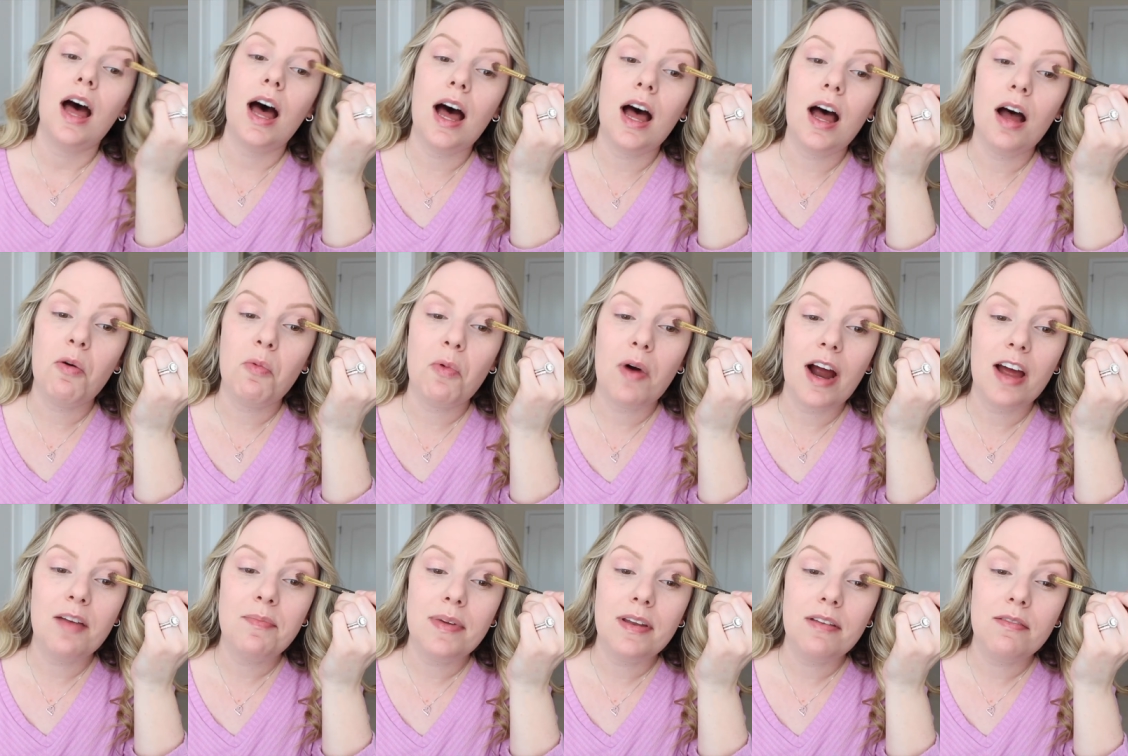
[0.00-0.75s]
um,
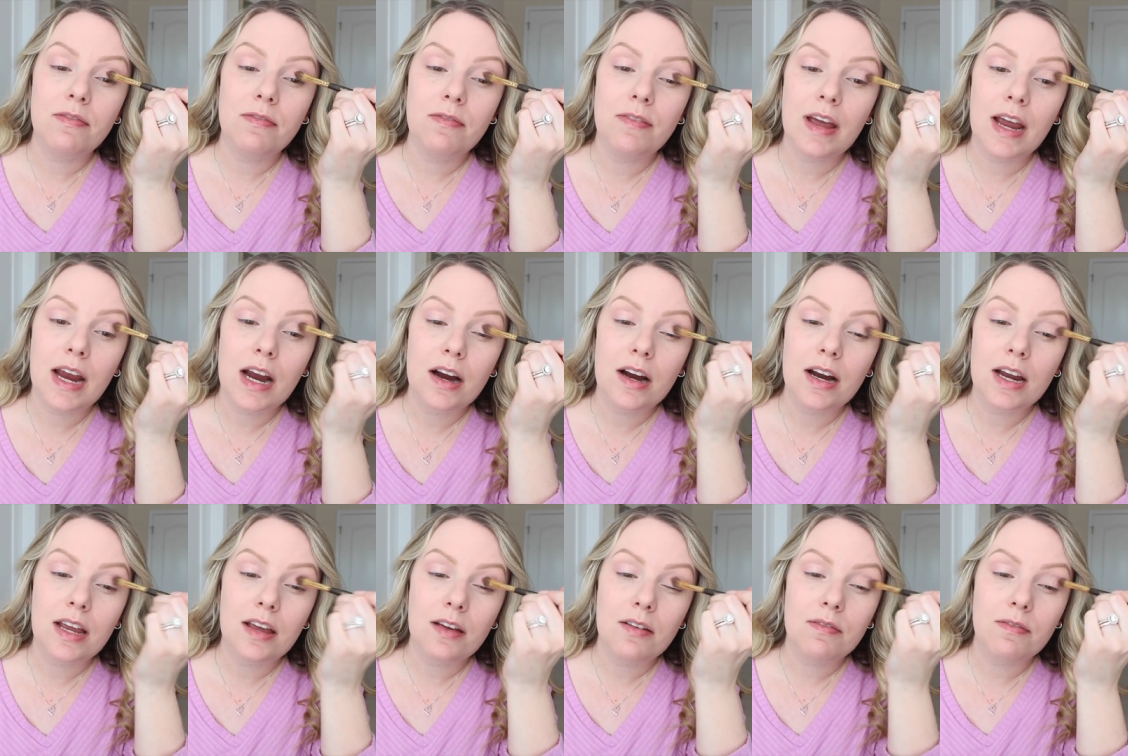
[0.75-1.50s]
where I've been
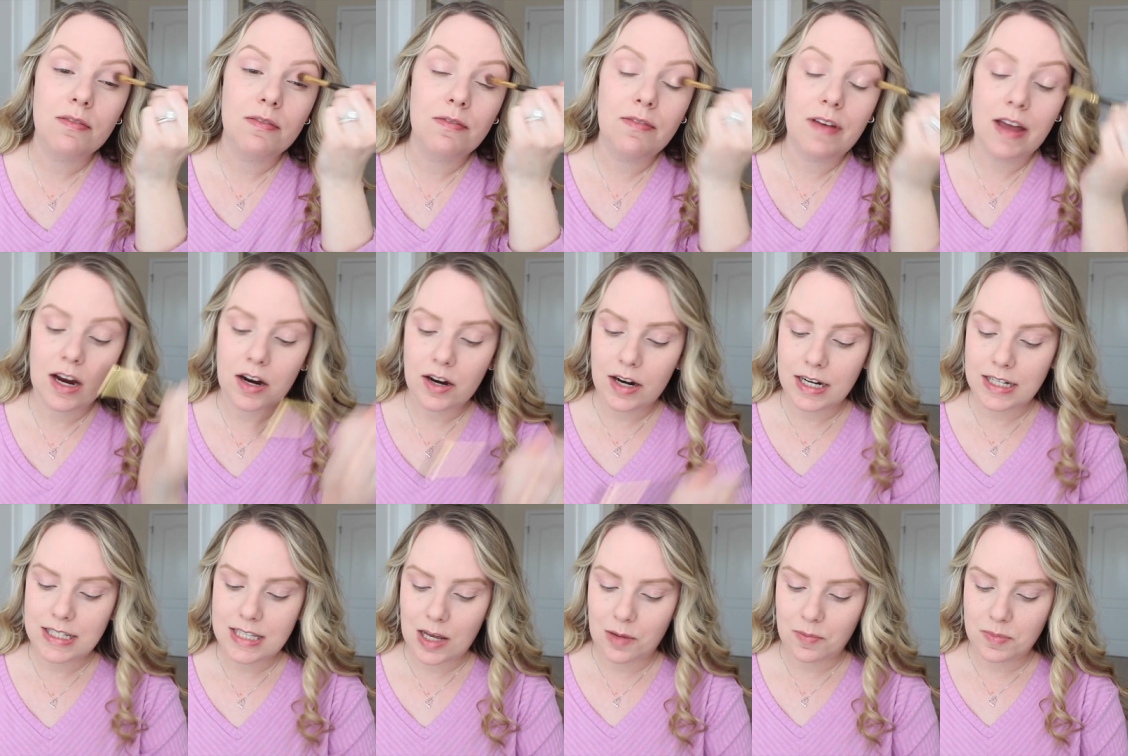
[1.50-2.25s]
very,
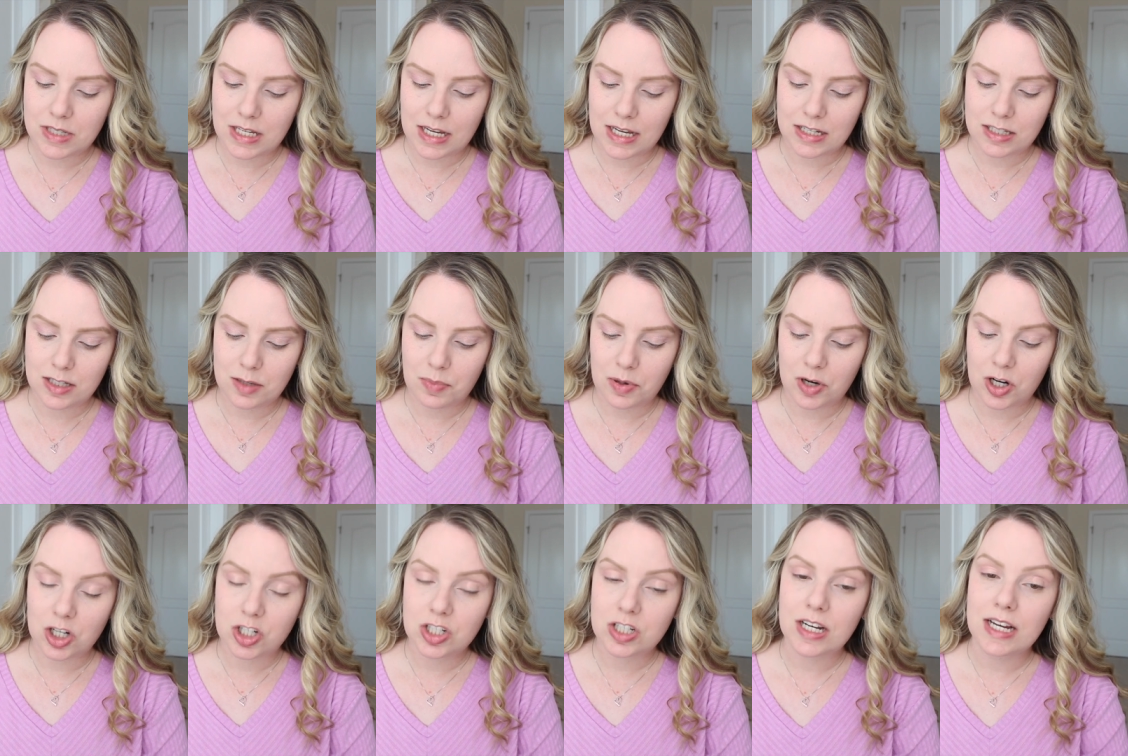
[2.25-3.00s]
very tempted to
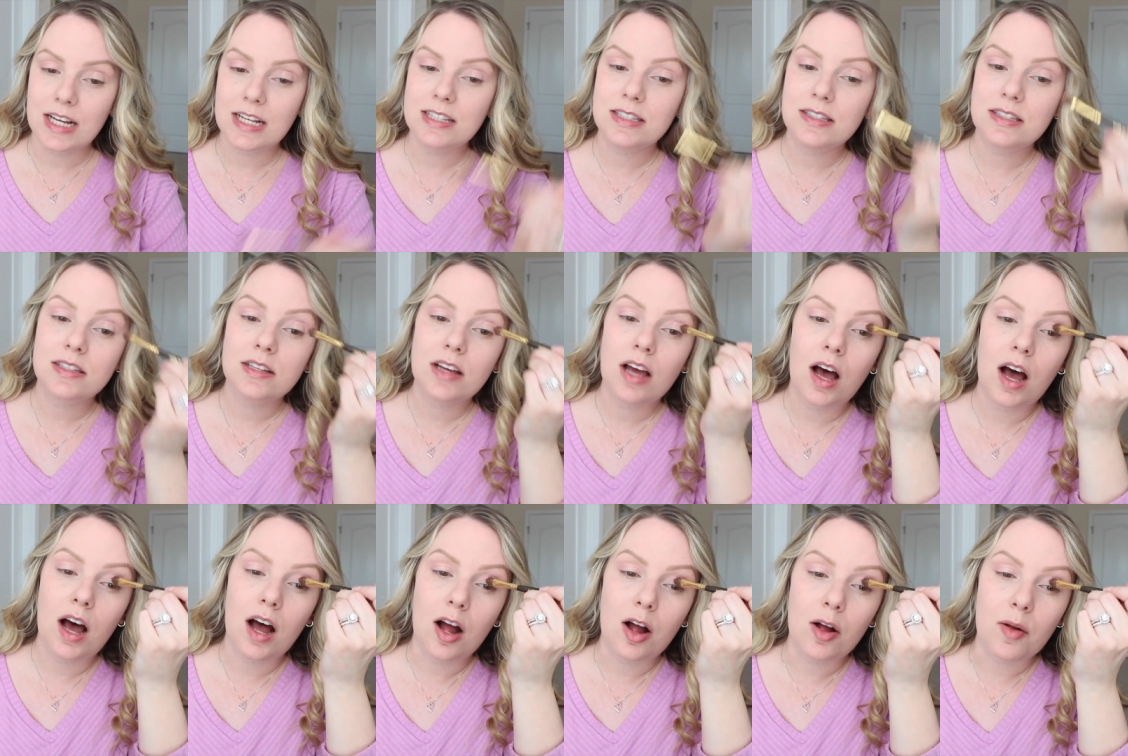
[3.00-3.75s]
purchase
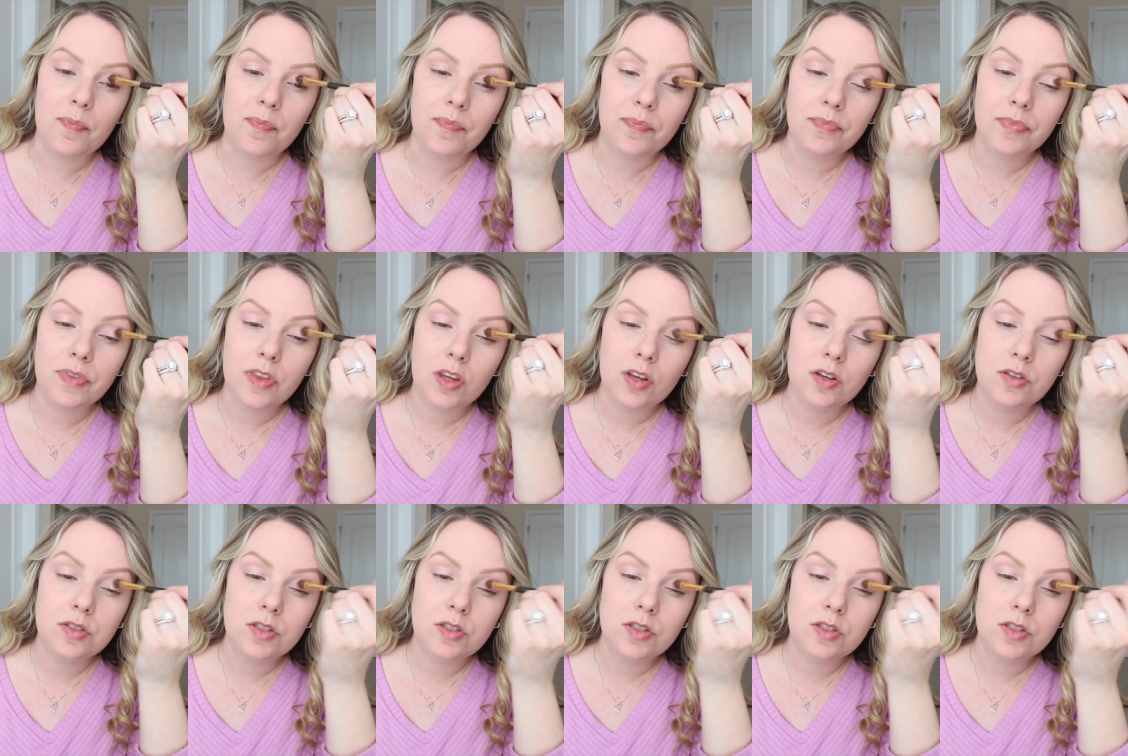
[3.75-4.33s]
um,